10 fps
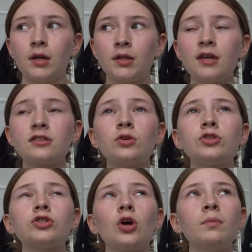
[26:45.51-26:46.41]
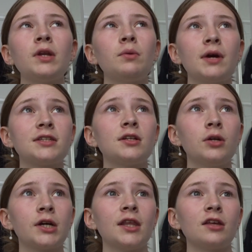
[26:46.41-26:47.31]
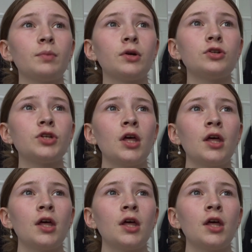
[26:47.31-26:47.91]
there's so many ways to look at this, because